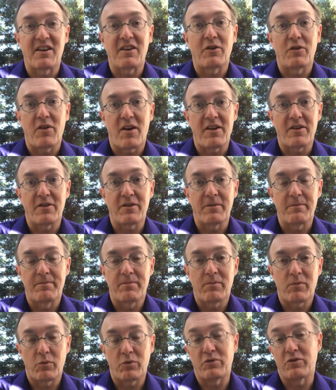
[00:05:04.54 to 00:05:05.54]
an airliner,
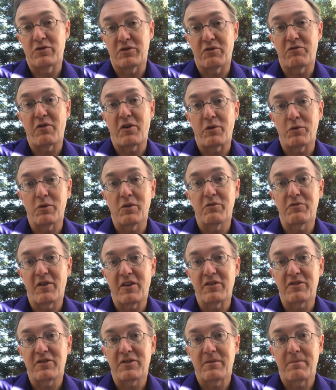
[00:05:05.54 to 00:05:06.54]
which is a federal
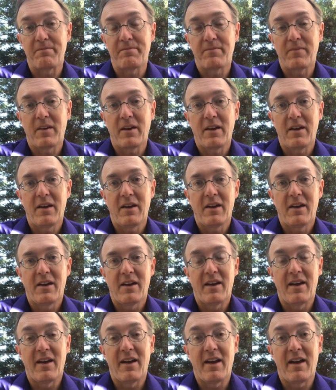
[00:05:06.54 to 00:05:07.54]
offense.
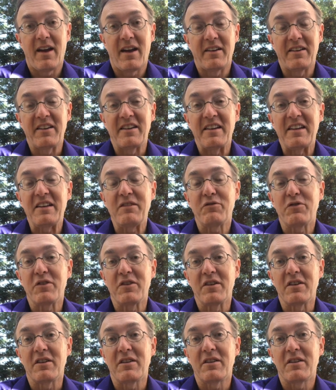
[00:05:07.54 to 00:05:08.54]
and
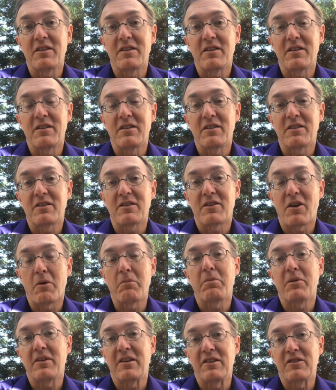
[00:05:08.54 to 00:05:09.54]
even
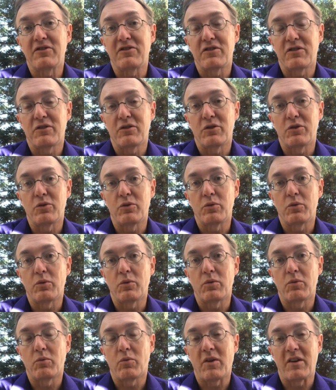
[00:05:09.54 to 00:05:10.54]
companies
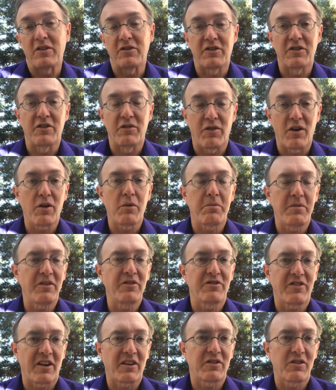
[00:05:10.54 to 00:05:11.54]
who wanted to develop
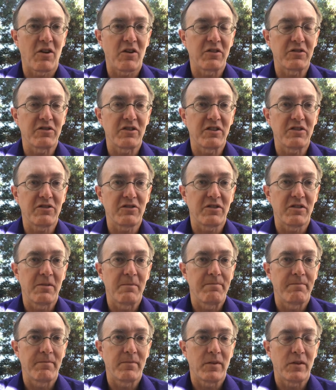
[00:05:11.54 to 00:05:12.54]
these technologies
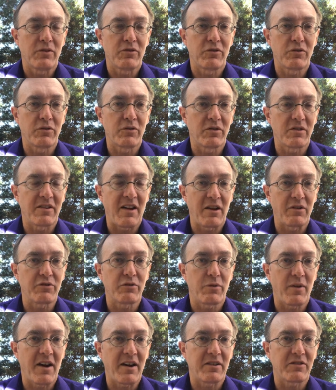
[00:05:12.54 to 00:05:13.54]
to
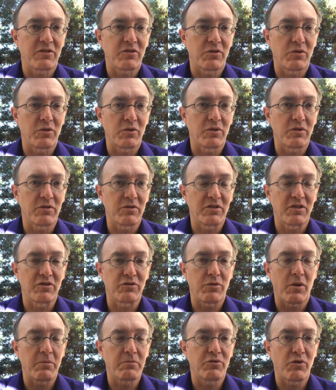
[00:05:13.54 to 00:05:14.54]
counteract or
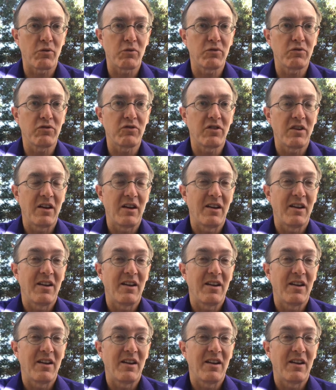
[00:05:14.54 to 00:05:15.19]
disrupt drones,